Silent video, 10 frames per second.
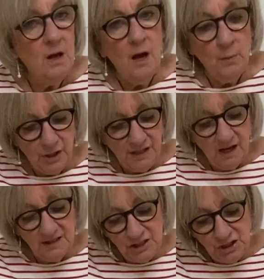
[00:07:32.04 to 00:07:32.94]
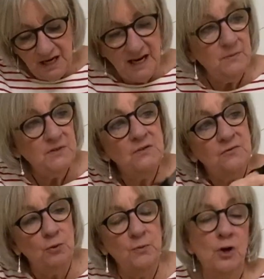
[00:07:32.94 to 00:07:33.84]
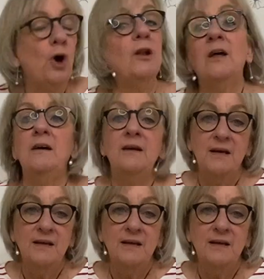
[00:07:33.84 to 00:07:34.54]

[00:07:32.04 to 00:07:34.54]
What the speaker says: We're going to cut a shape to form the collar.